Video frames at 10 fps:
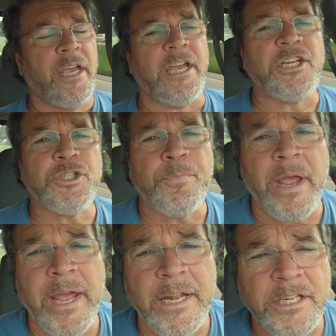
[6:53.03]
Each
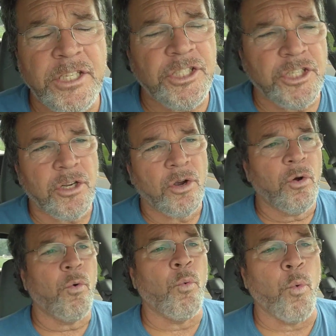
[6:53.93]
man's
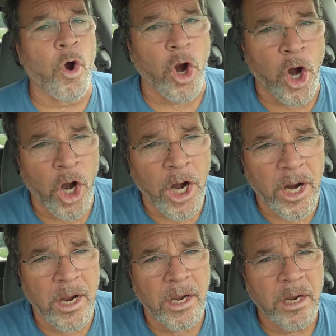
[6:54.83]
work
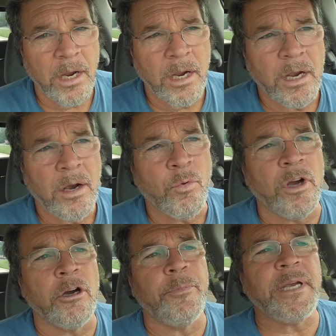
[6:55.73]

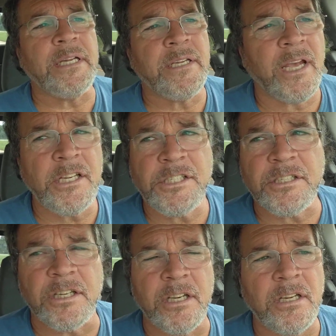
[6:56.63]
will be
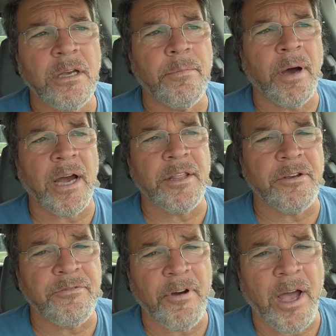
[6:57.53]
tested by
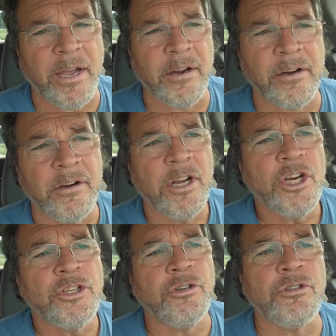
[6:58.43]
the fire
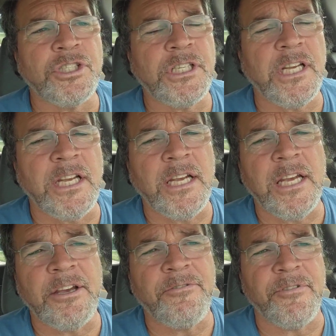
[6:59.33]
to see
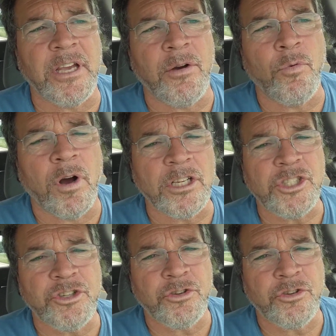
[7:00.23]
if it was